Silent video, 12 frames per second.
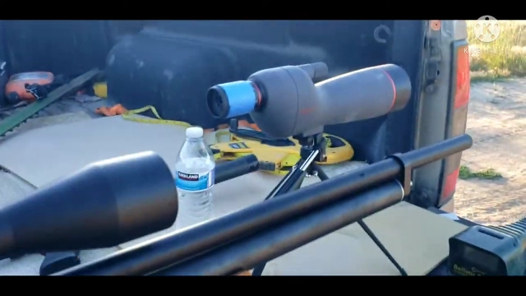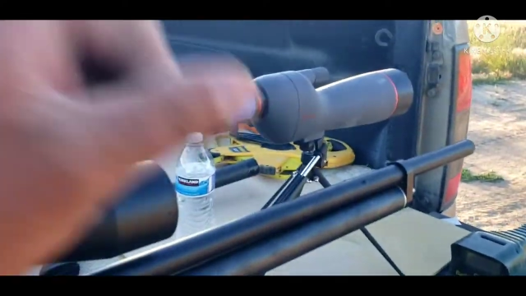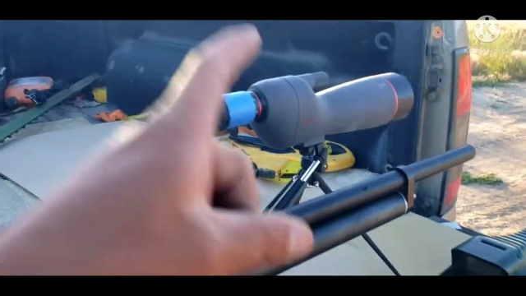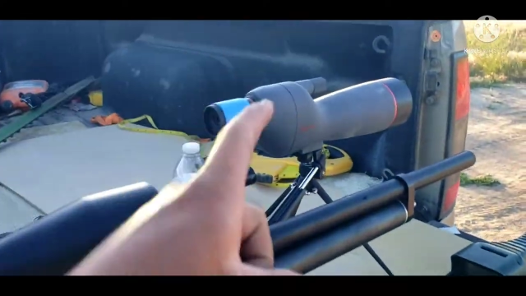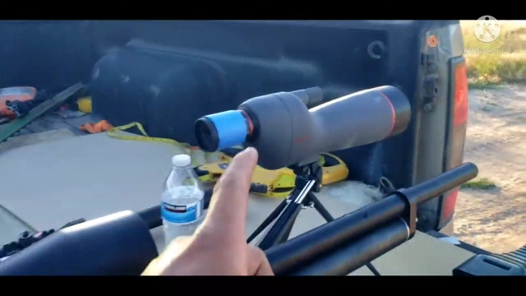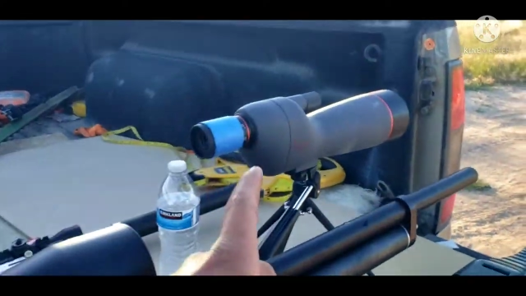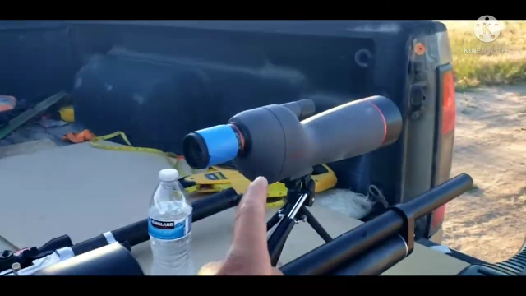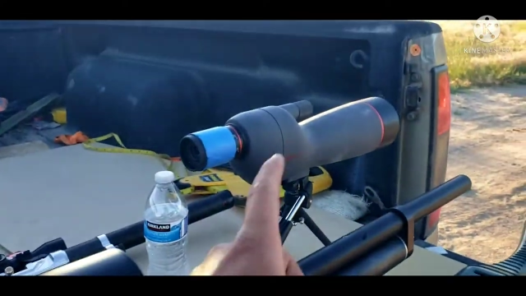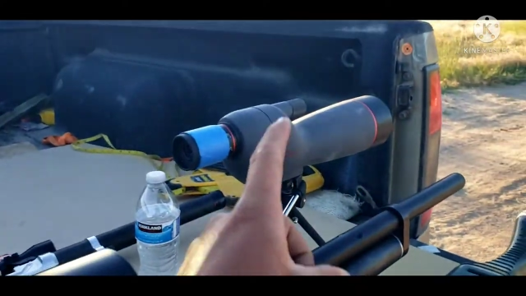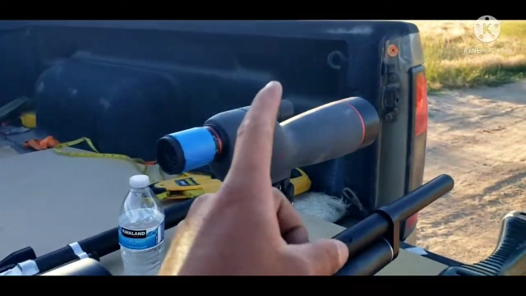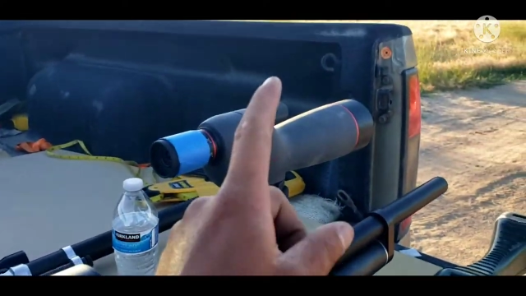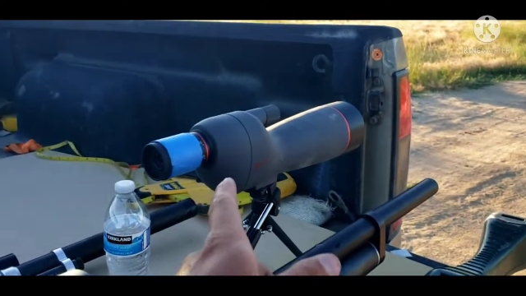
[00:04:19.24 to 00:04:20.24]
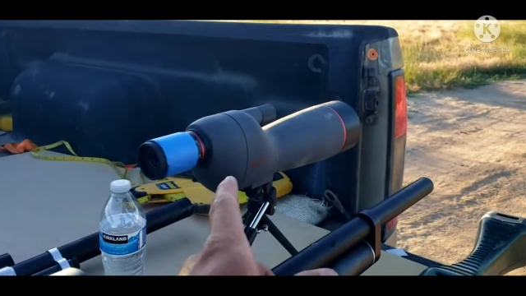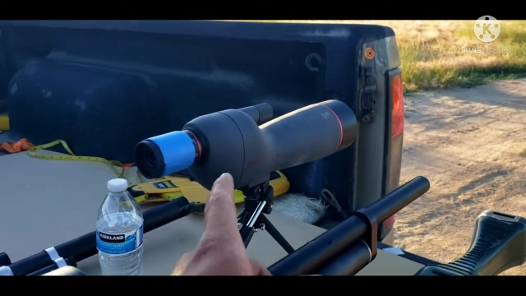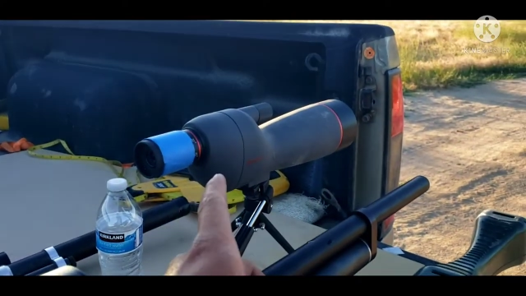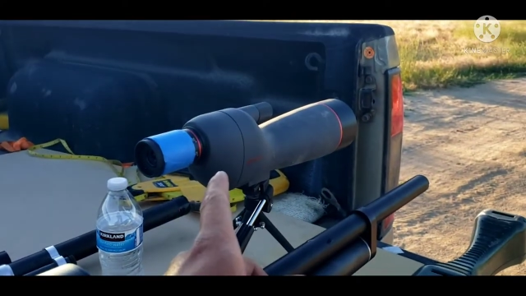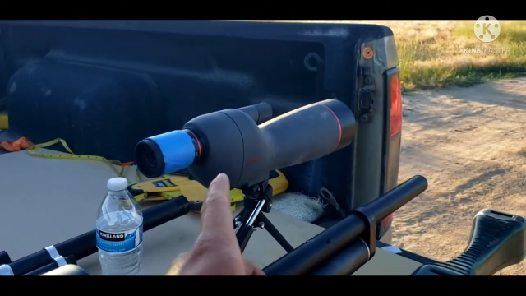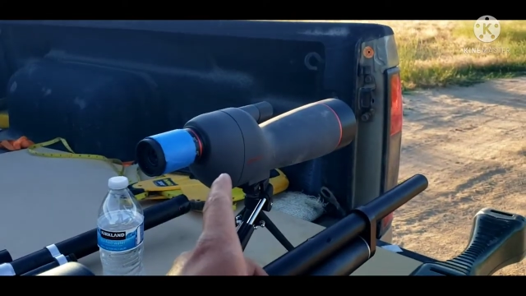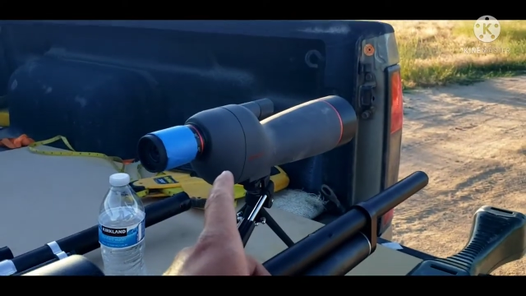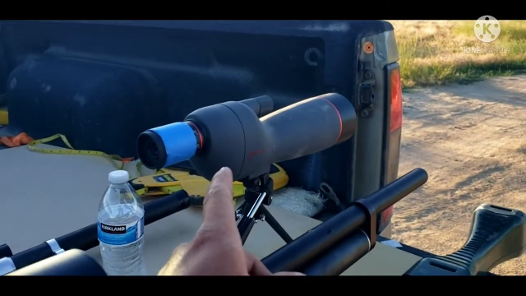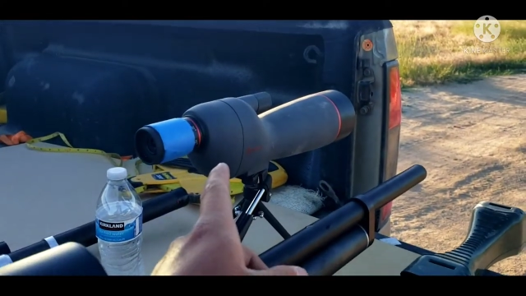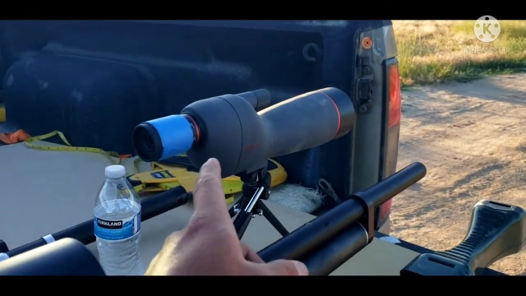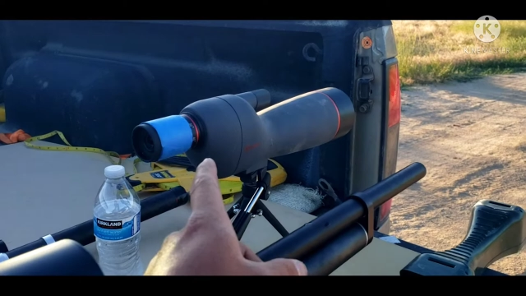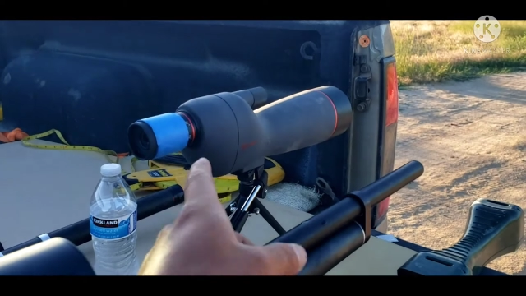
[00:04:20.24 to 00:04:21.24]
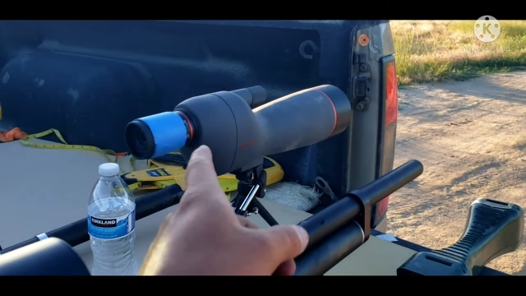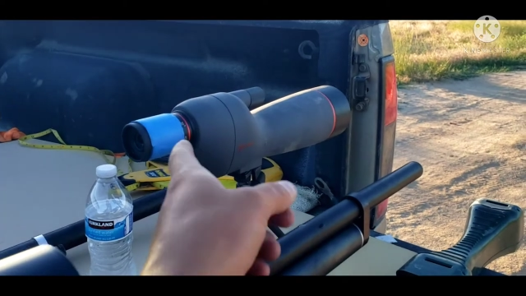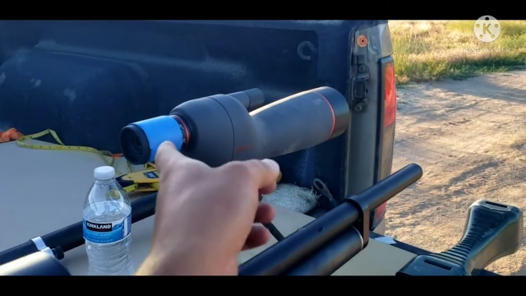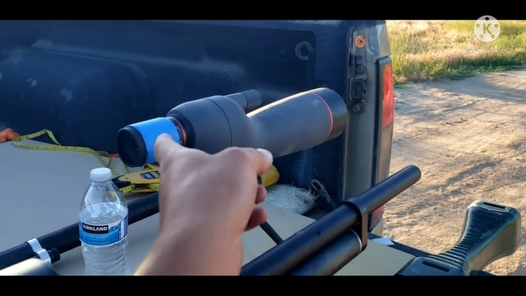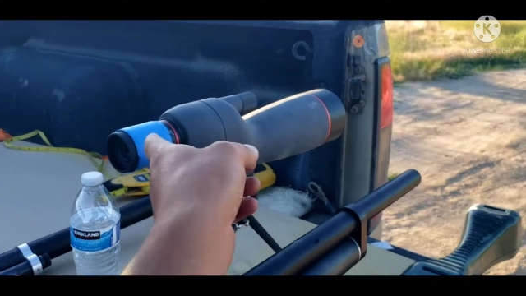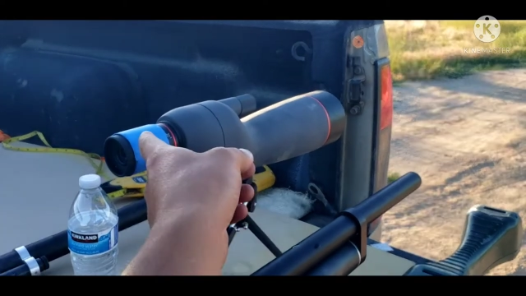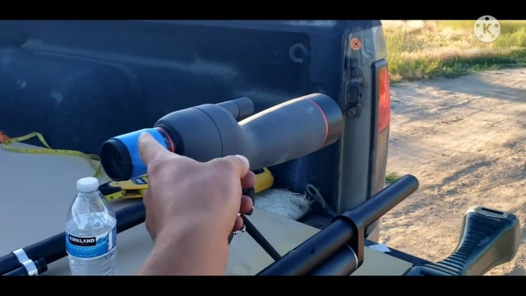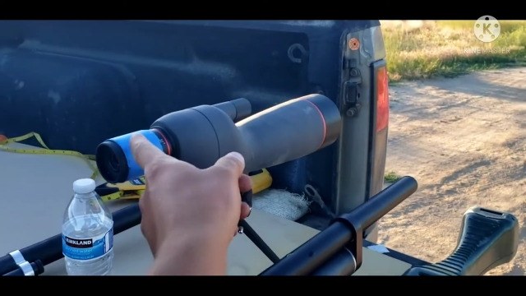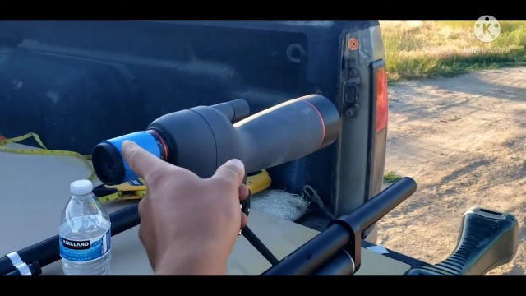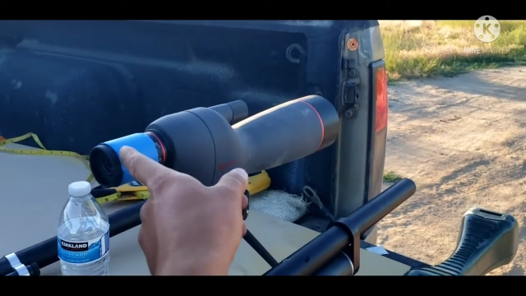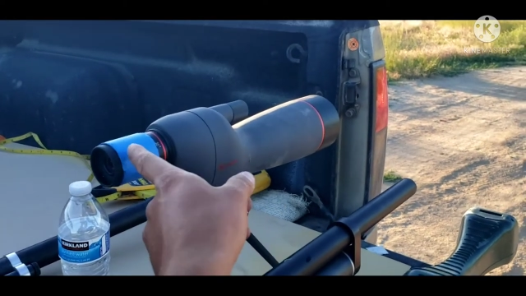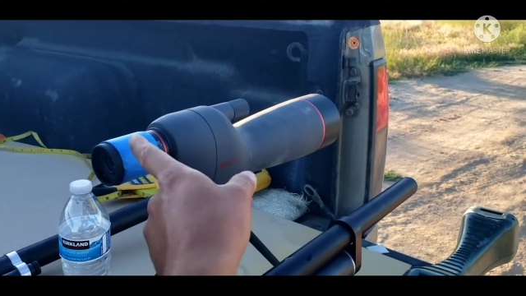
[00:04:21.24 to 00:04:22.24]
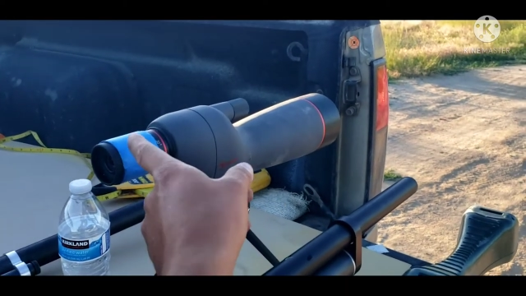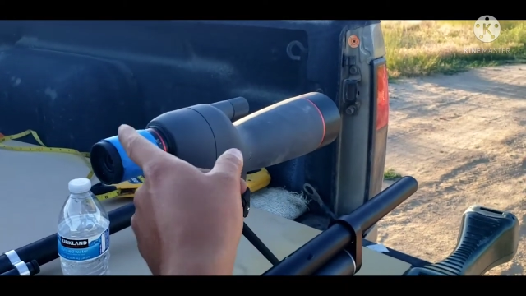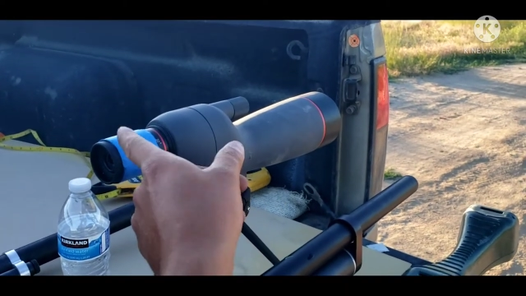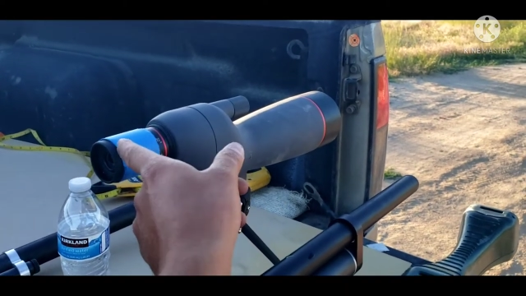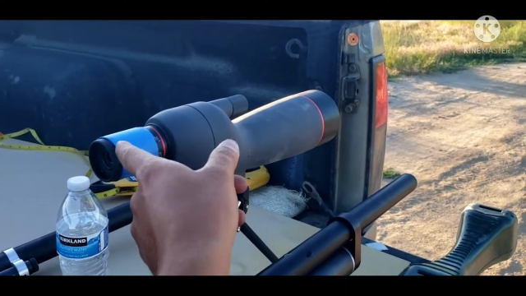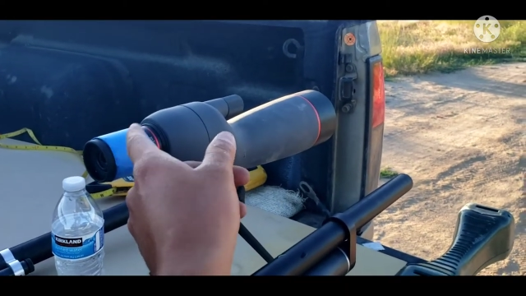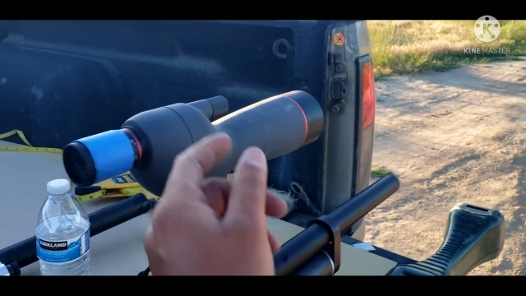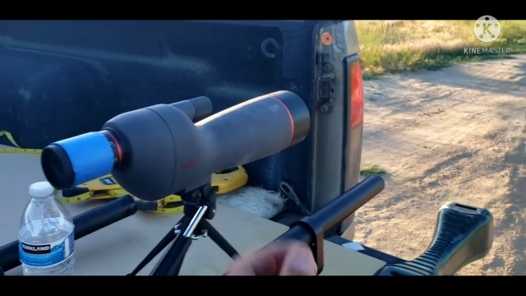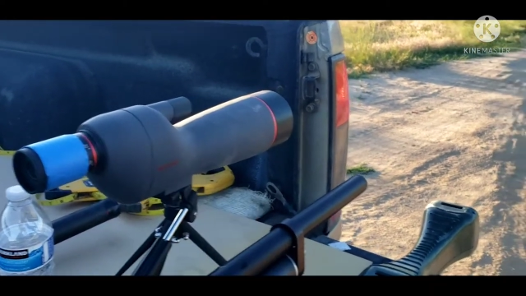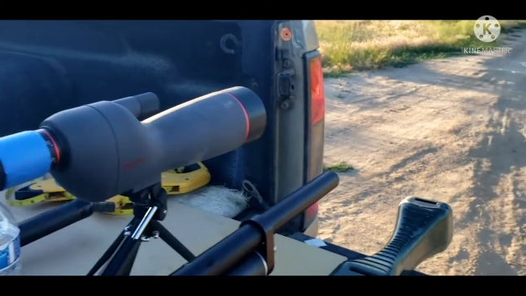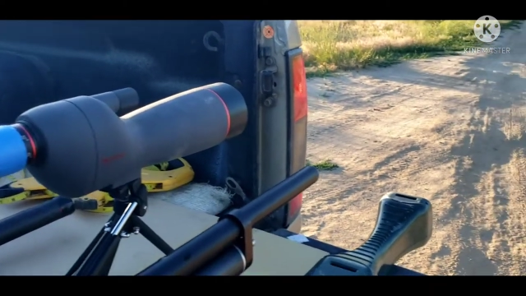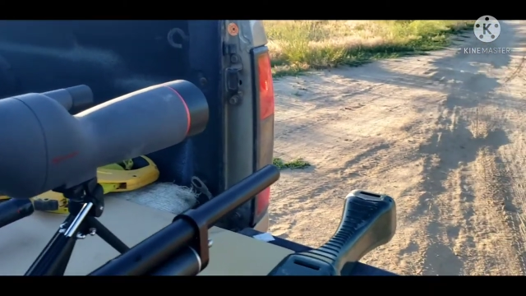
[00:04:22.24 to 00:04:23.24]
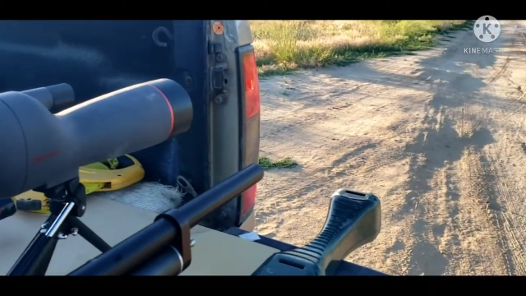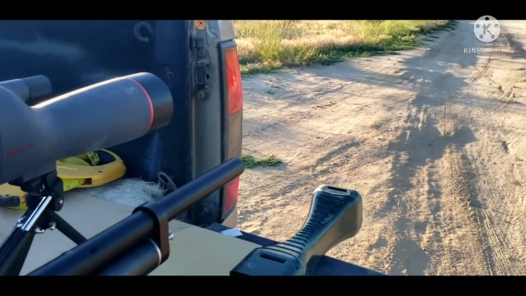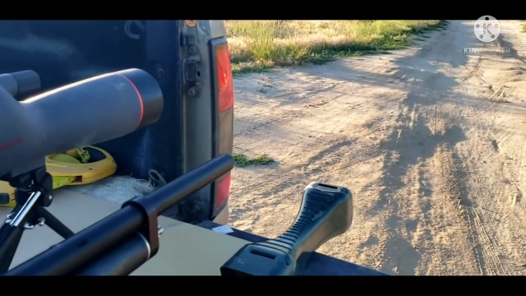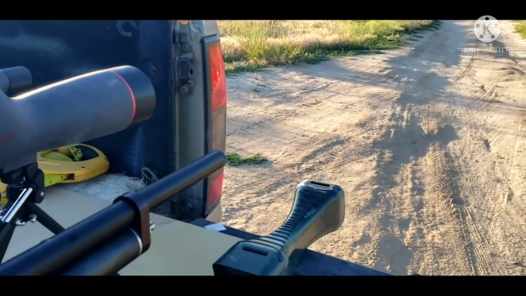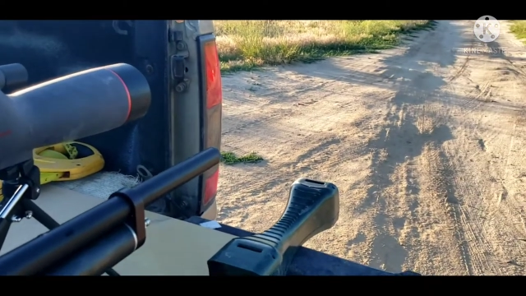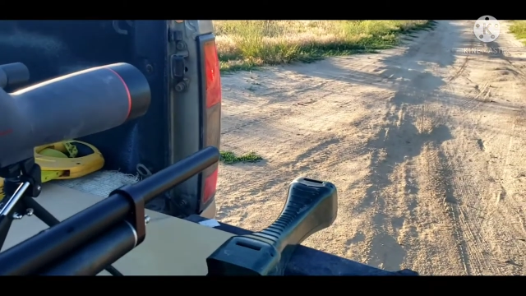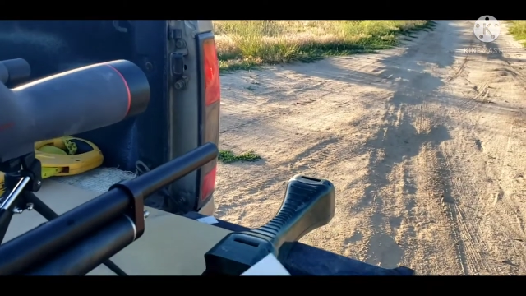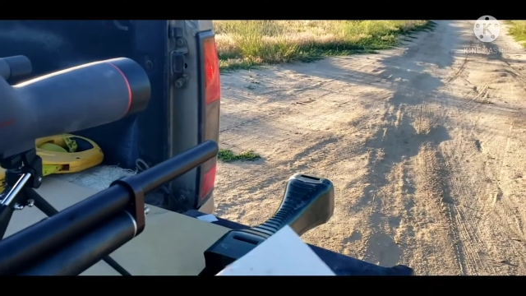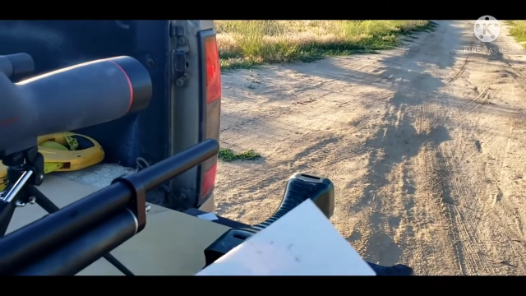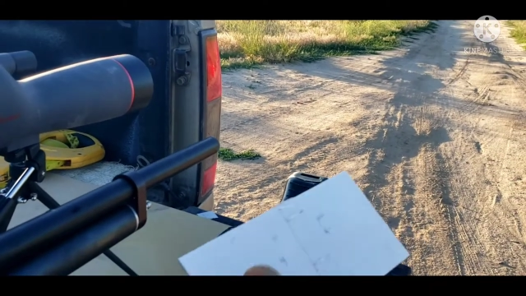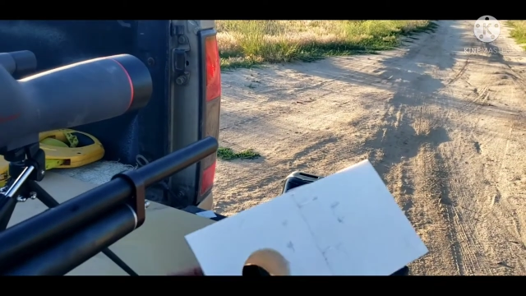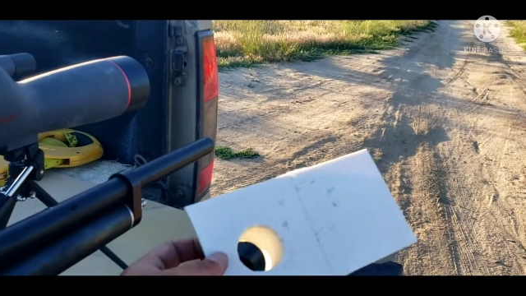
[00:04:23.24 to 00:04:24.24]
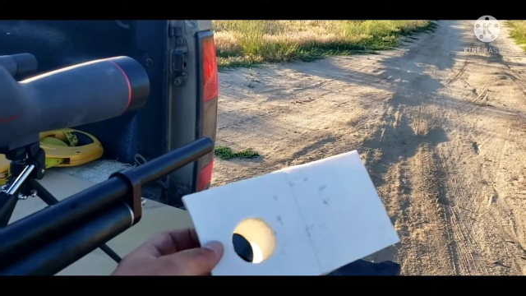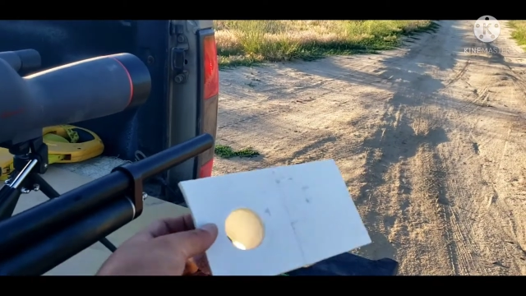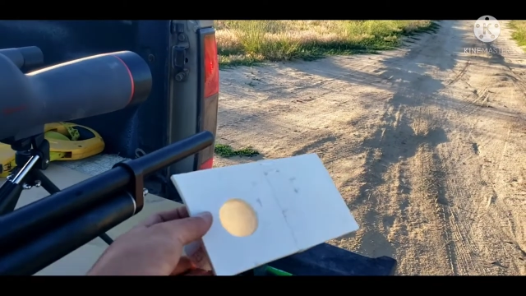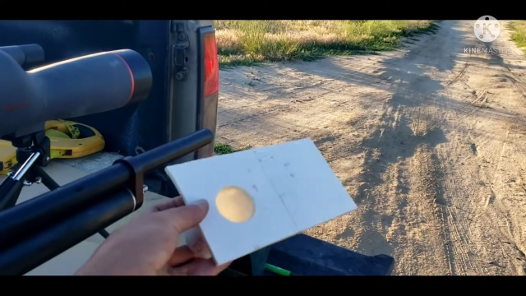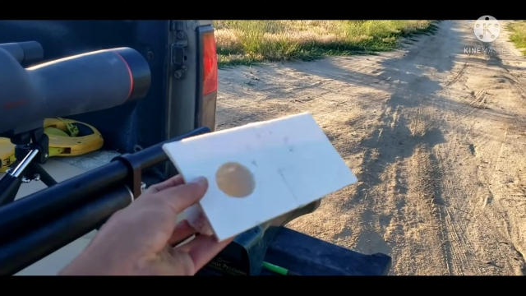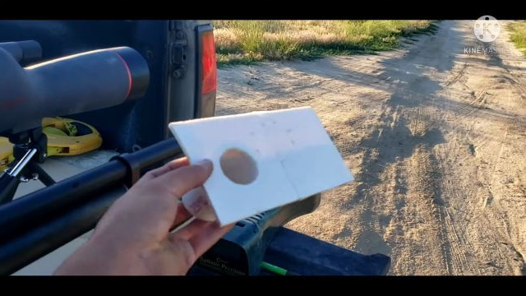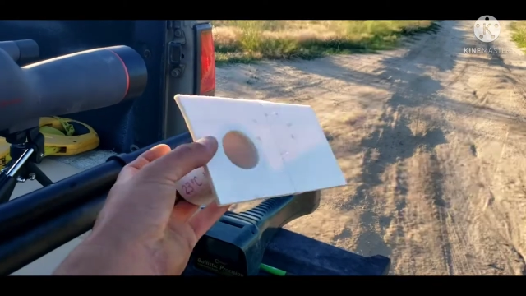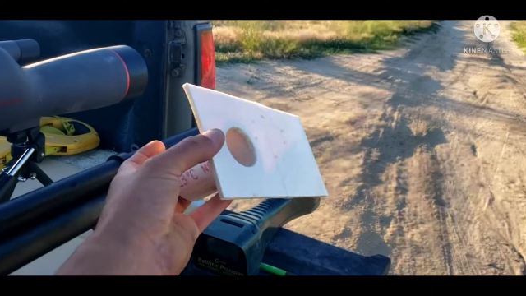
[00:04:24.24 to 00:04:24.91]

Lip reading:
[unreadable: no face in view]